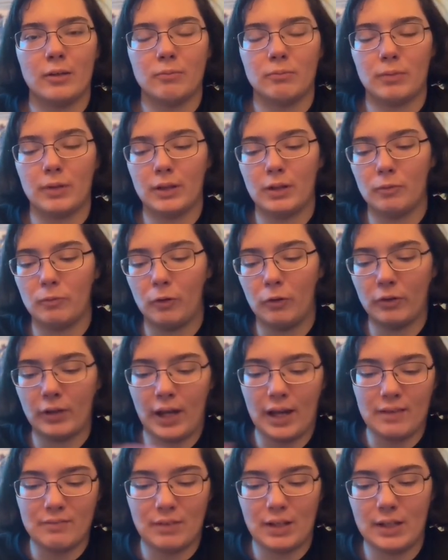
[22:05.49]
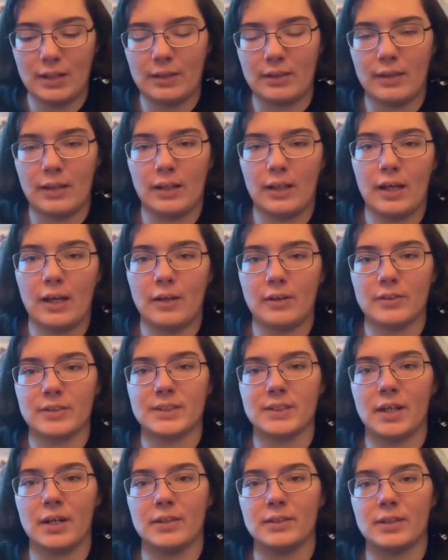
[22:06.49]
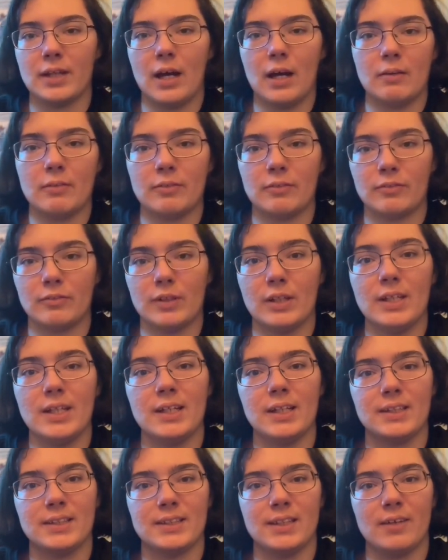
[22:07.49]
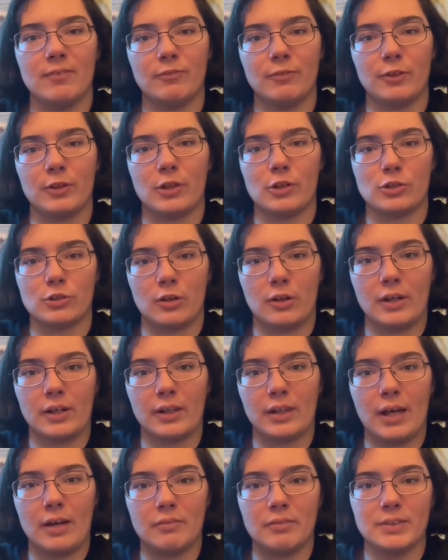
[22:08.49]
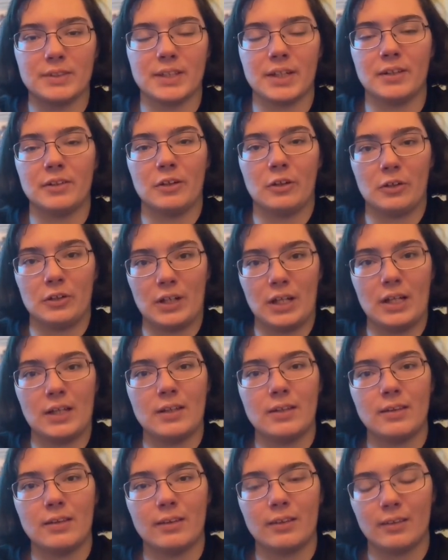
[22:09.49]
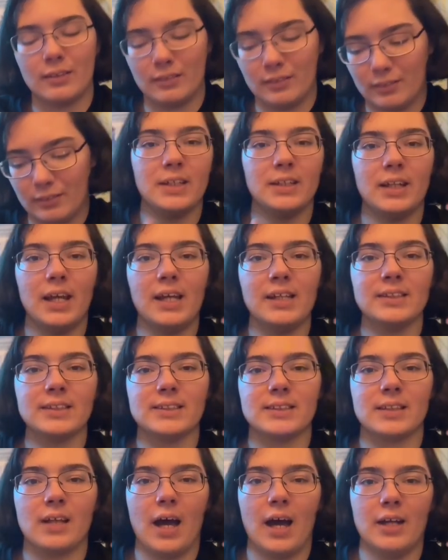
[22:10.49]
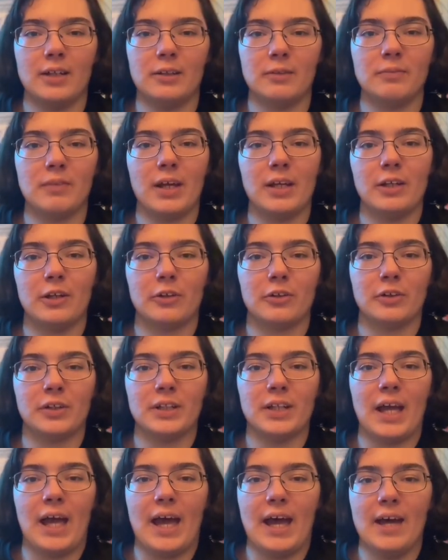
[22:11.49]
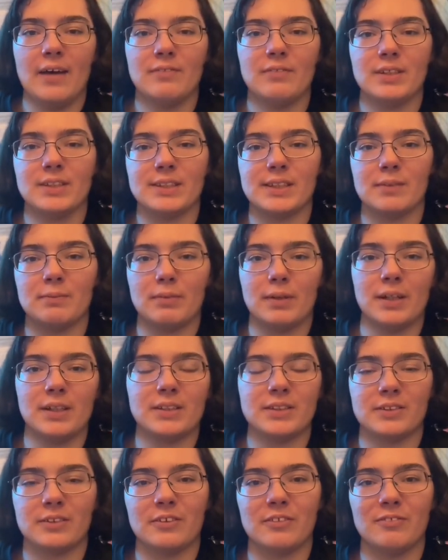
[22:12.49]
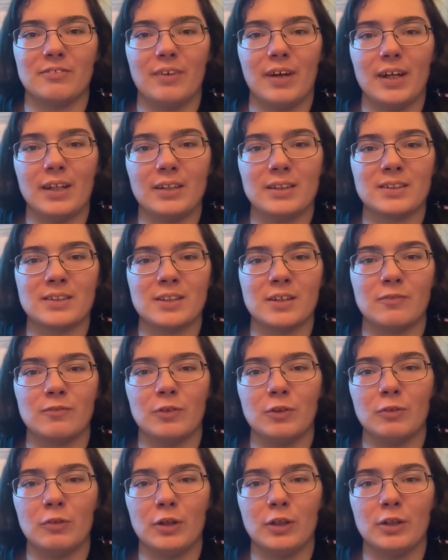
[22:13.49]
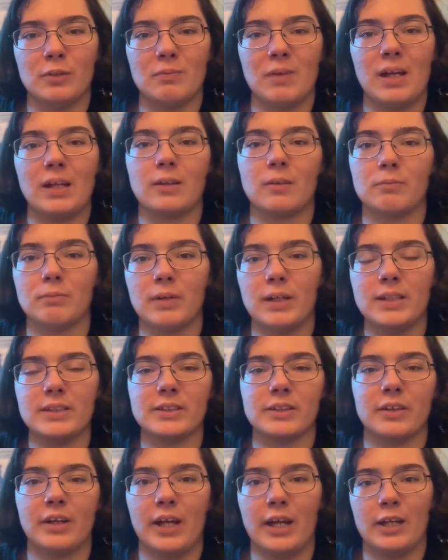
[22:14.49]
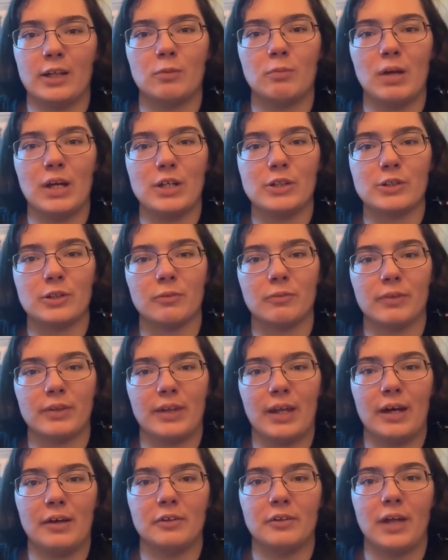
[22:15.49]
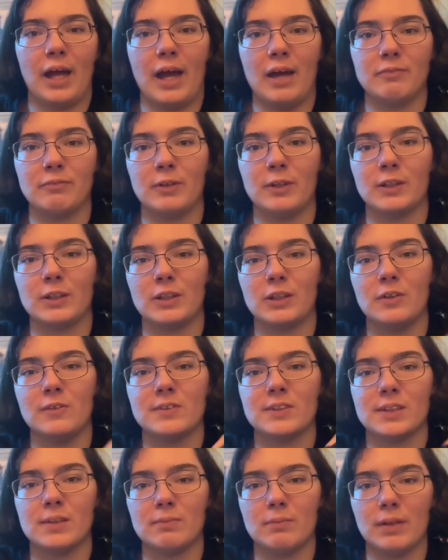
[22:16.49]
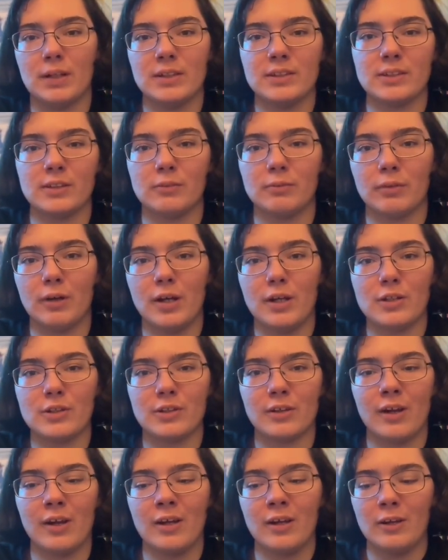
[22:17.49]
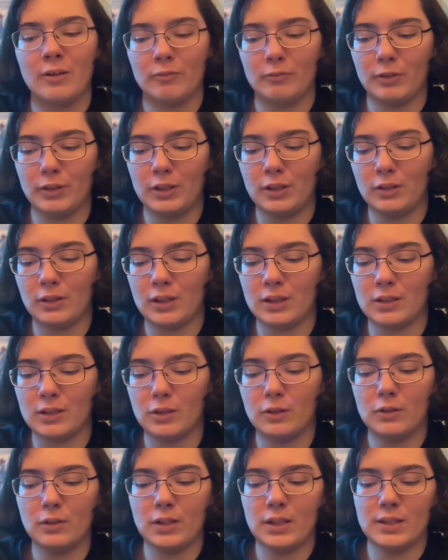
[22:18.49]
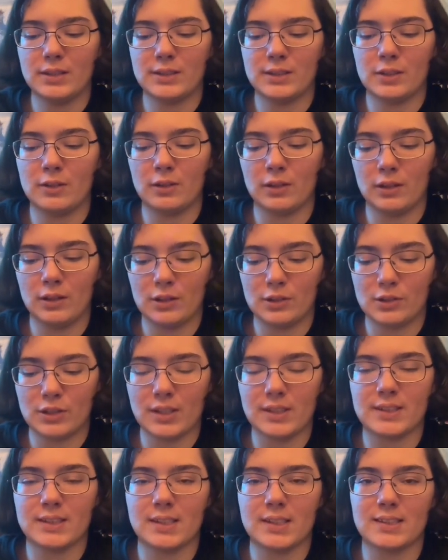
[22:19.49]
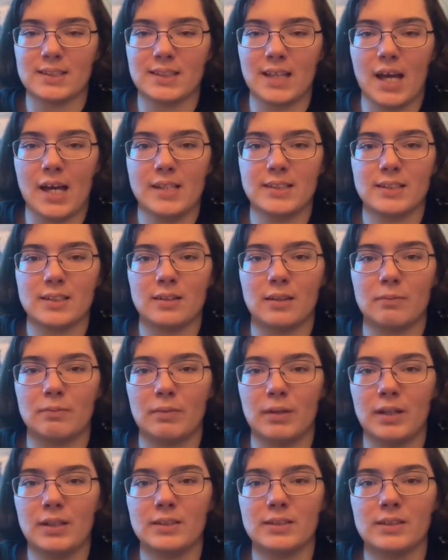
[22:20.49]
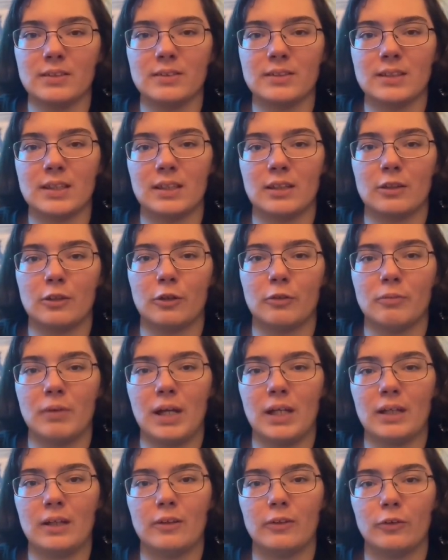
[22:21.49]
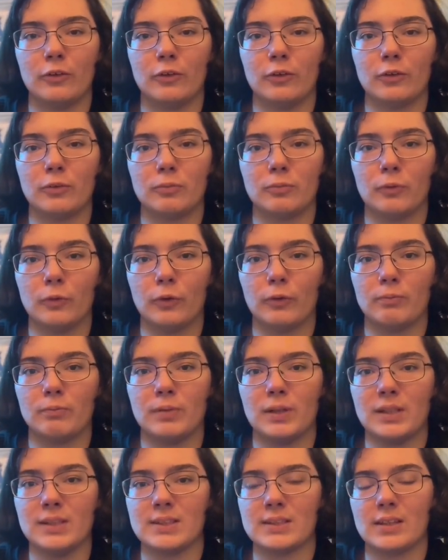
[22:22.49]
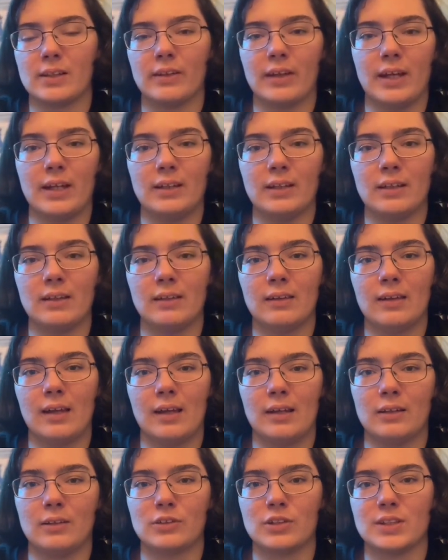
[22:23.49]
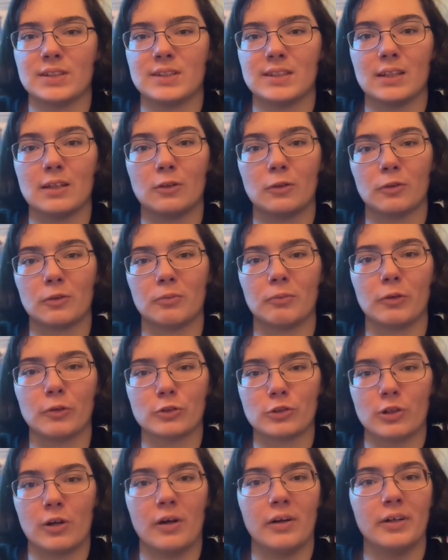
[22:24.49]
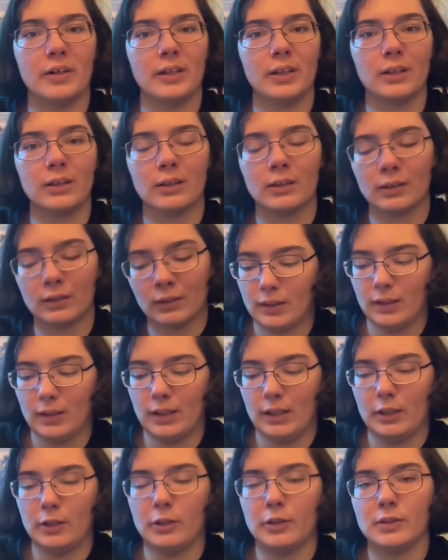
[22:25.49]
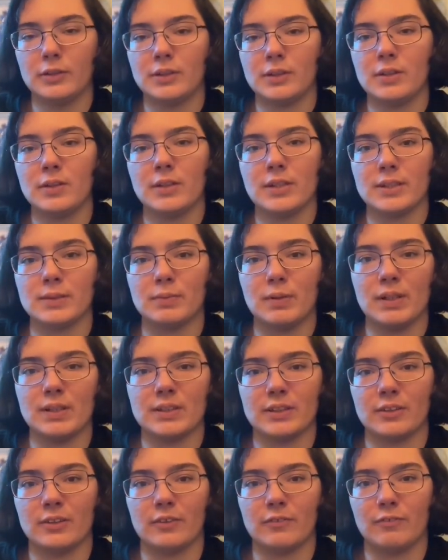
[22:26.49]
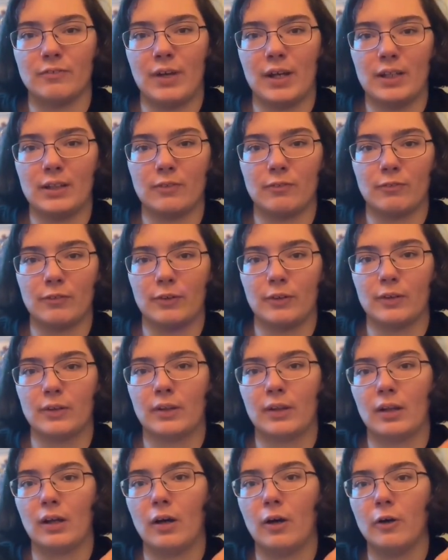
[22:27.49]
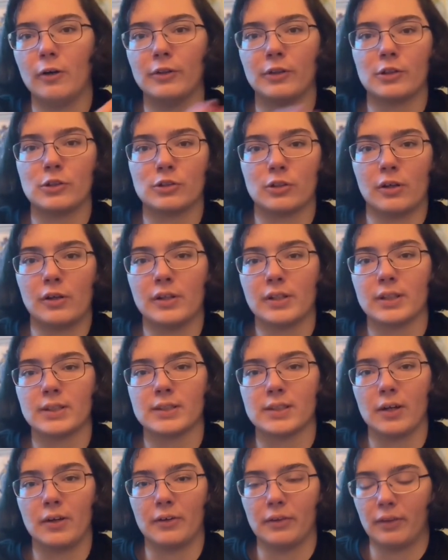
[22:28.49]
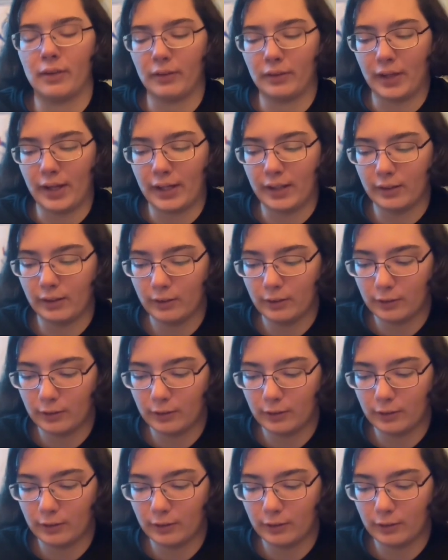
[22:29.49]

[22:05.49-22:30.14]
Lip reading: But it won't have anything else on top of it except for the drawing that was underneath. The next item that you're going to have is the pixel effect. So if you want to make a pixel animation without having to use the pixel brush, what you can do is you can adjust the size of the pixels and it'll make it look more pixelated than just the normal drawing. It'll do this pixel effect for all the drawings on the layer.